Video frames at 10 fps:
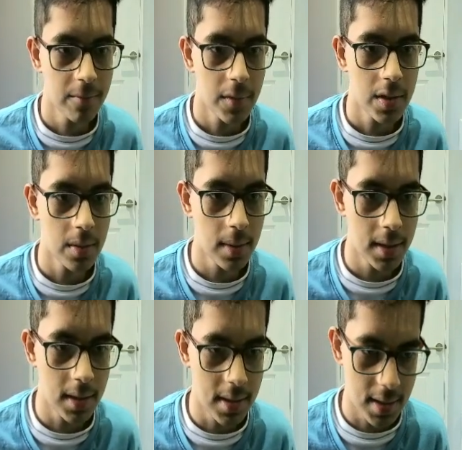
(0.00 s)
So what it
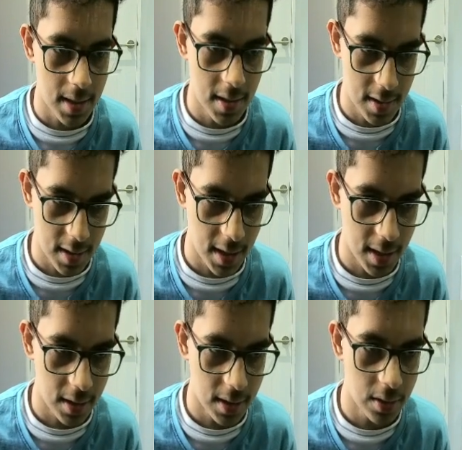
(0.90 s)
does is
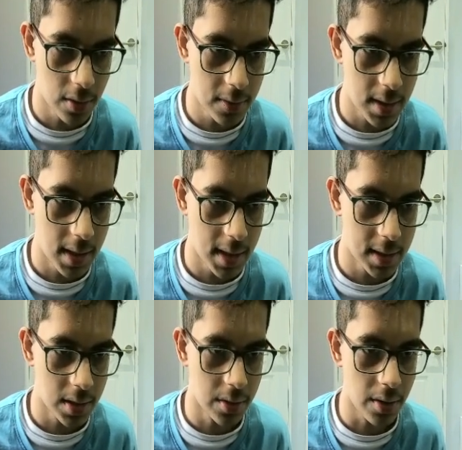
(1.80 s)
you obviously need
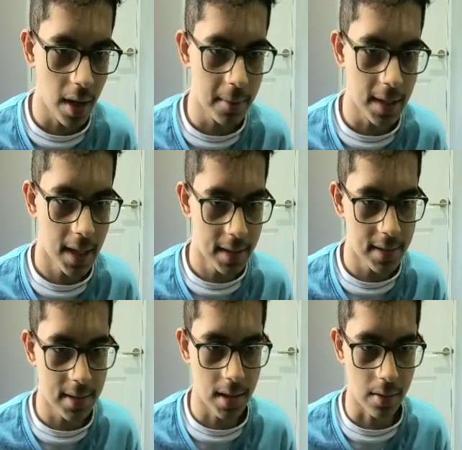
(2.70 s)
to know how many
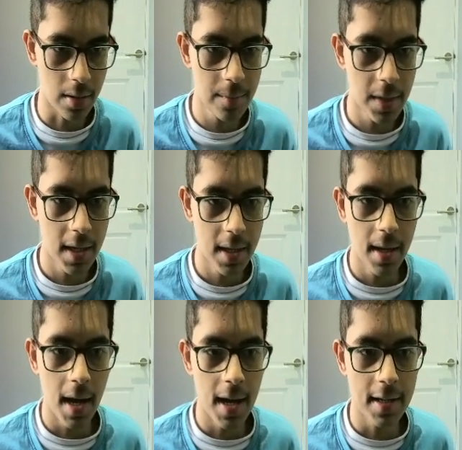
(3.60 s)
letters there are
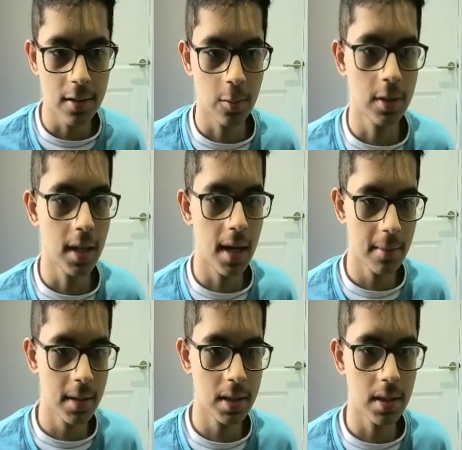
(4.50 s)
and what the
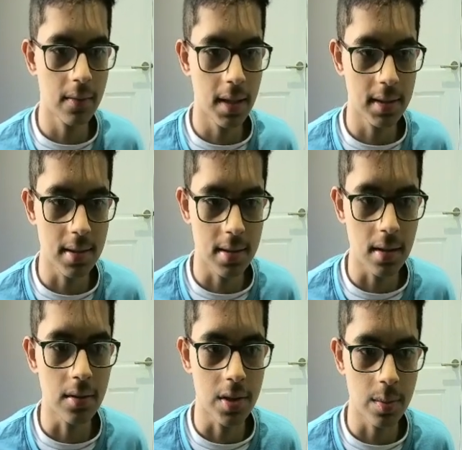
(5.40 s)
limit of letters
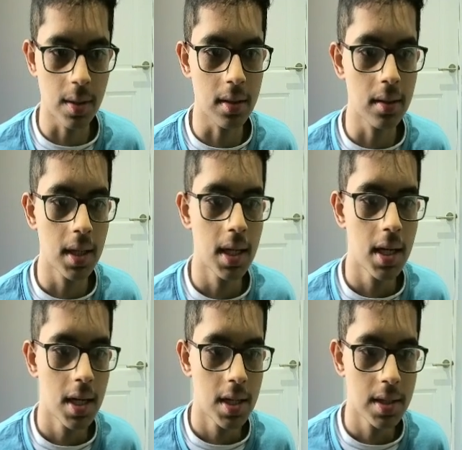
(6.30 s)
are as well.
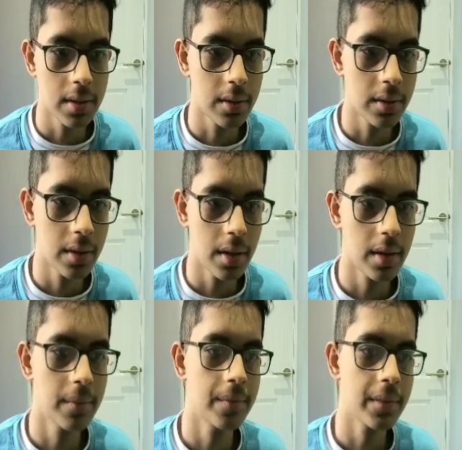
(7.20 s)
So
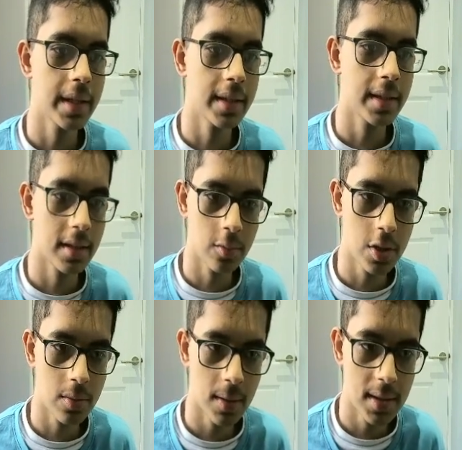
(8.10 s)

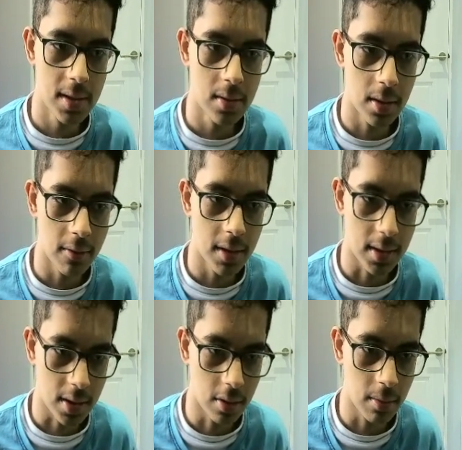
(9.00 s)
which is why these are defined as
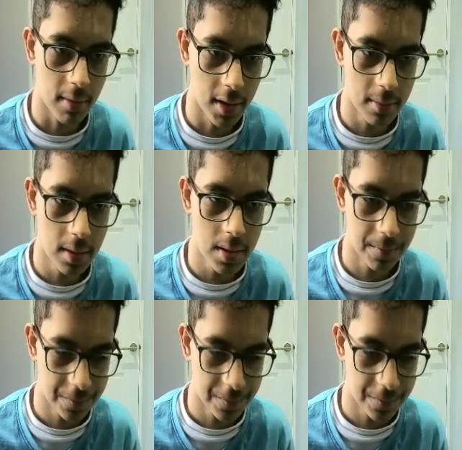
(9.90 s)
global variables.